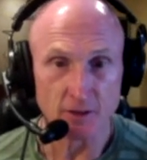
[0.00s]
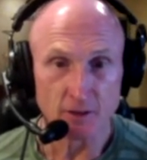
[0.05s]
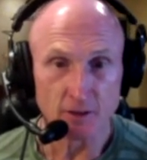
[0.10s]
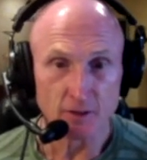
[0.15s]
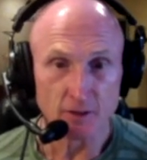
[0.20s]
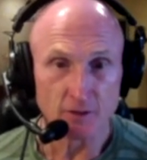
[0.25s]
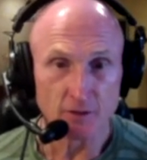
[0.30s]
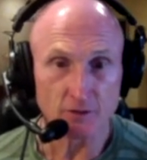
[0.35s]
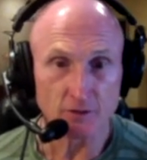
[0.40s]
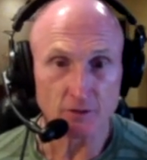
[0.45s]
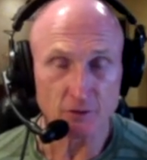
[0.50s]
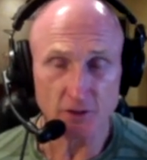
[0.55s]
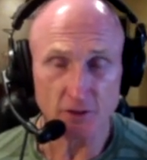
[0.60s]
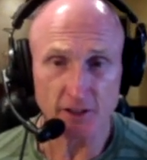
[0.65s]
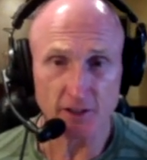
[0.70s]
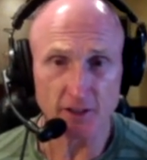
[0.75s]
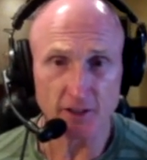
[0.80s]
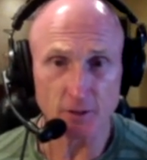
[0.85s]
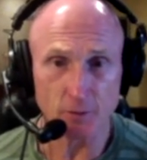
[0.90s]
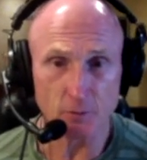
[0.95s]
So if you
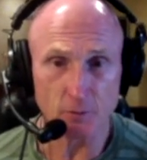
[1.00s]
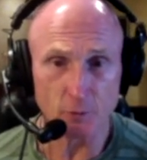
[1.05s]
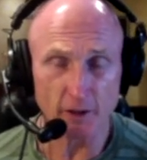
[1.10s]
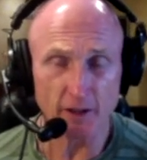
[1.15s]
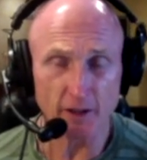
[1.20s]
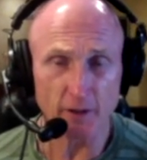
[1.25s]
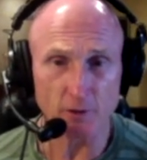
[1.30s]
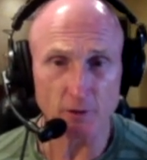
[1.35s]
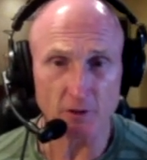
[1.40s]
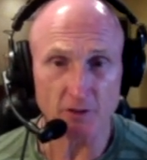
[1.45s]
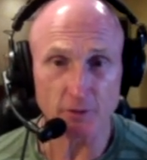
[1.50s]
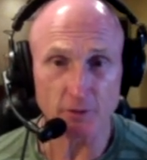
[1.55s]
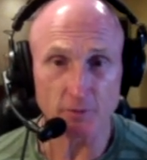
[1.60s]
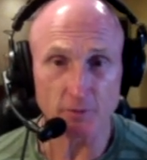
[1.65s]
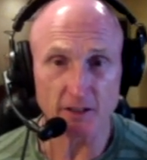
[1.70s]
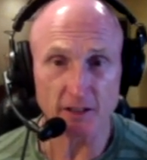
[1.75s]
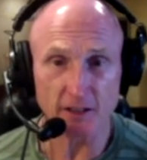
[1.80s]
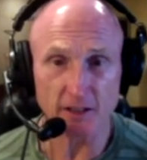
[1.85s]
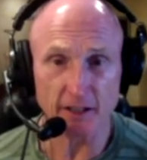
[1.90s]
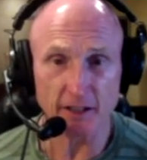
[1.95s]
get in a ring with
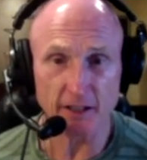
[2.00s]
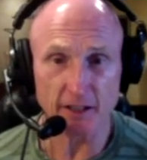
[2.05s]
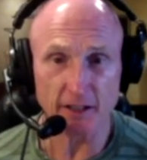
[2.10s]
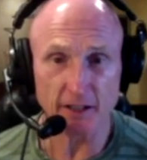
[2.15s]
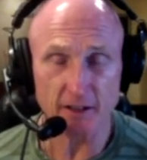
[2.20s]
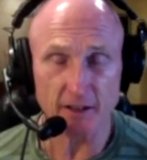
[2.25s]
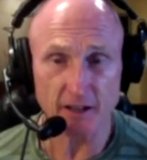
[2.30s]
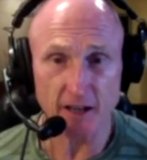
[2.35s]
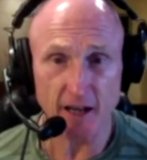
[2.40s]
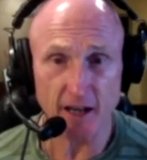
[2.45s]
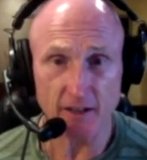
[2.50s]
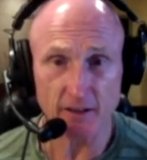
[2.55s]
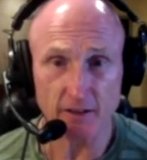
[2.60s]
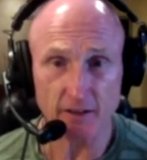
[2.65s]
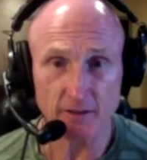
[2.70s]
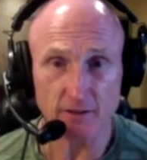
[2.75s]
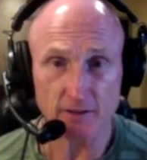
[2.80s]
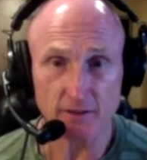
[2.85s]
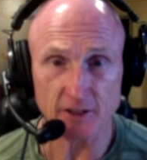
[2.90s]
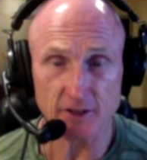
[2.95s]
somebody like that
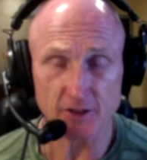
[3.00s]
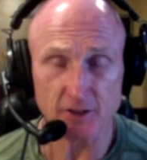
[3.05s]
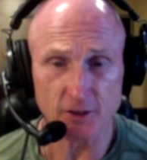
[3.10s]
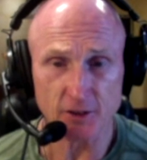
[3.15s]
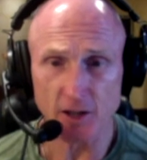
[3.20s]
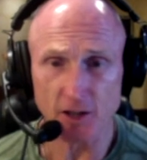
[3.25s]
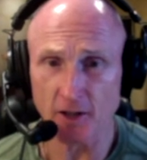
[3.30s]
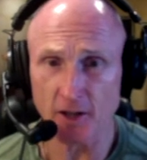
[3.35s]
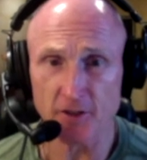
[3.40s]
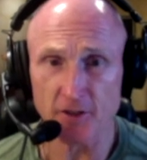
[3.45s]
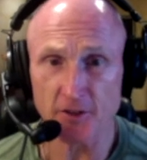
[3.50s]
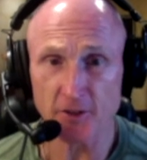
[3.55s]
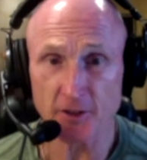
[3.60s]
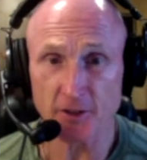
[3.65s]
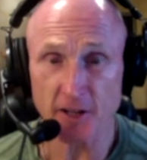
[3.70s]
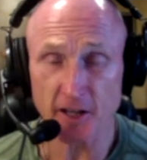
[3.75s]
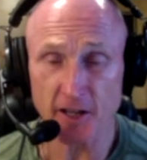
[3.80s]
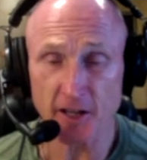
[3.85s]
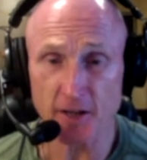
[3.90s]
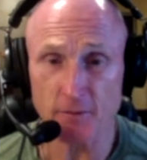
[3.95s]
and you're not on your
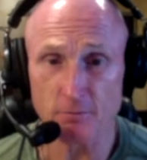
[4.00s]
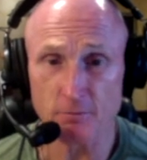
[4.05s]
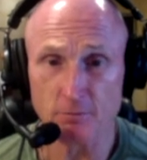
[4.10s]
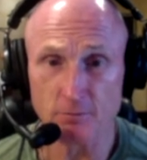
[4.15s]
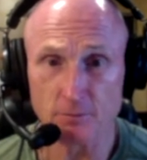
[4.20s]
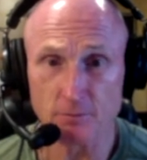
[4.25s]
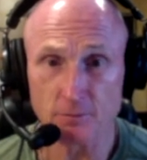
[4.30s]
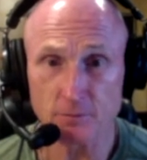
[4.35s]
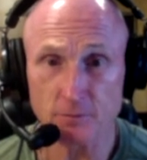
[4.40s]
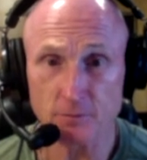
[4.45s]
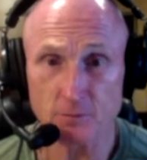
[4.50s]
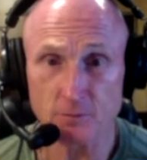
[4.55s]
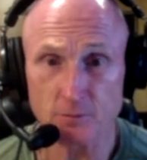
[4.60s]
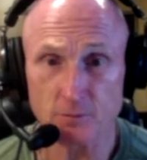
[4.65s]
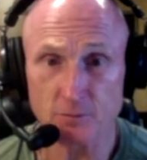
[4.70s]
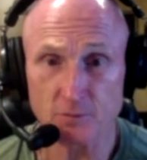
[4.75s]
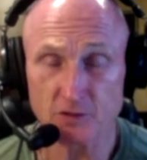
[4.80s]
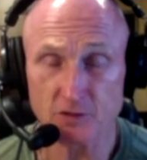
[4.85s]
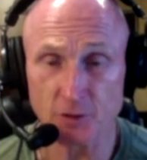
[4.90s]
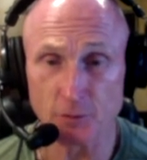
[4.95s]
game,
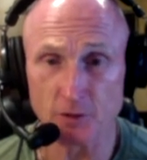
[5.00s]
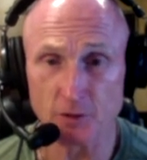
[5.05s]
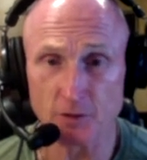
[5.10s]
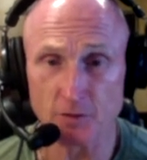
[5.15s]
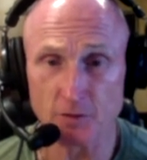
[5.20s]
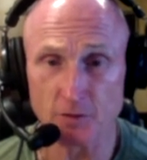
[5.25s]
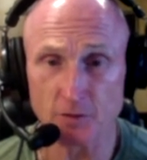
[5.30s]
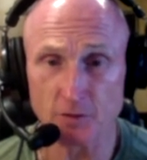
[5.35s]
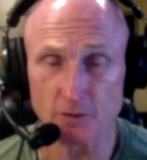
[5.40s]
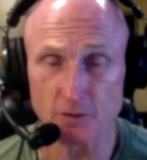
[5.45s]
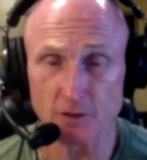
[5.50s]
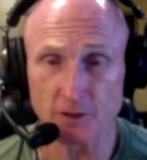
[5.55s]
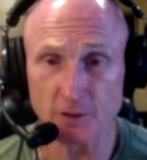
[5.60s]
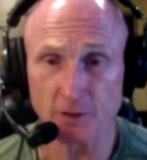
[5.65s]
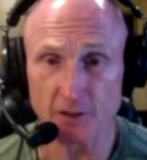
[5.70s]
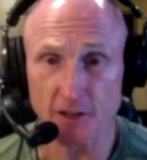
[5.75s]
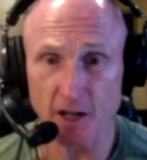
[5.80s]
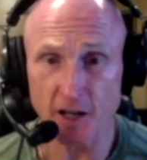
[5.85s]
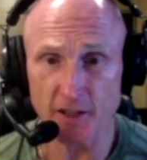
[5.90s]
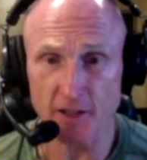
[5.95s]
someone, you know, the
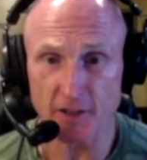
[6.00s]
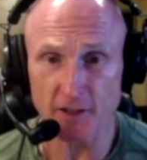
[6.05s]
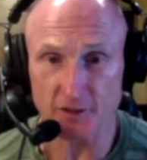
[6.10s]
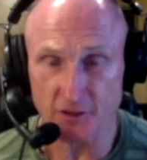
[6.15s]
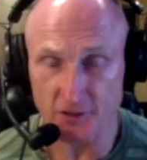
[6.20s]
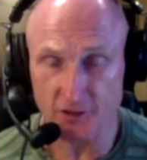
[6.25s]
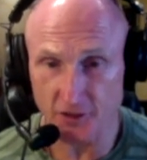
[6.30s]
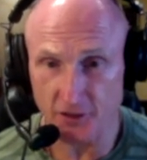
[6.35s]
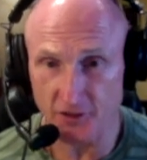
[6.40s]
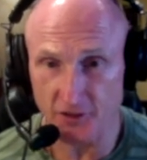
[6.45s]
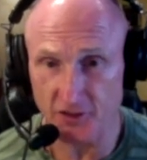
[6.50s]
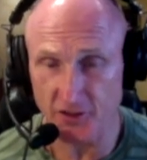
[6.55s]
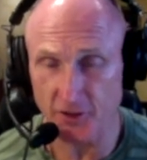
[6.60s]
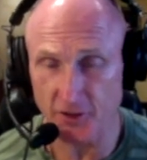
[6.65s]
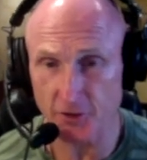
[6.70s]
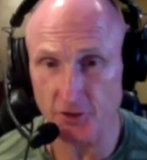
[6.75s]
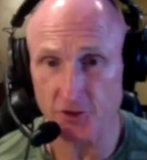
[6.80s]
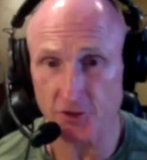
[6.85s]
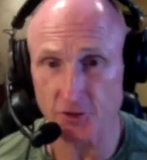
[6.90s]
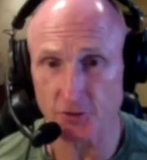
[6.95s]
audience is going to see your
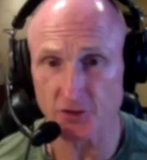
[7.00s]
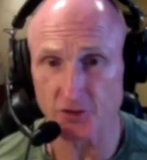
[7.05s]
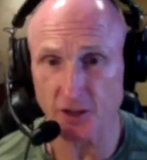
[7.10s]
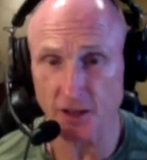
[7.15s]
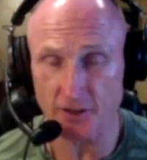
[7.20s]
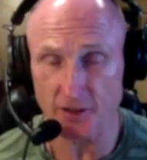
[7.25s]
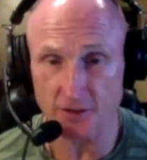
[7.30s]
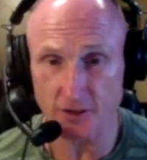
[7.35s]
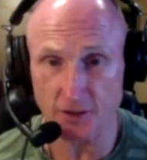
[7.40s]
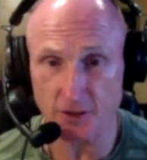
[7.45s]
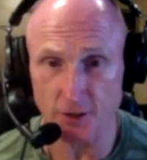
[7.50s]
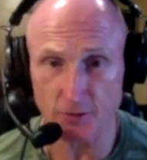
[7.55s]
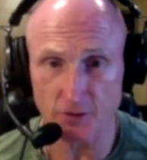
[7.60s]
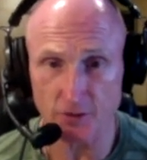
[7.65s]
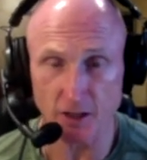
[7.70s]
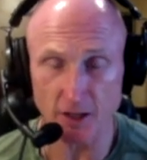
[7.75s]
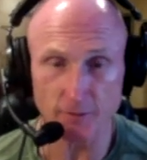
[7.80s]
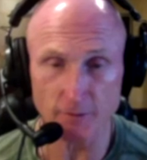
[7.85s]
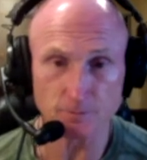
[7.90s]
shoe size in no time.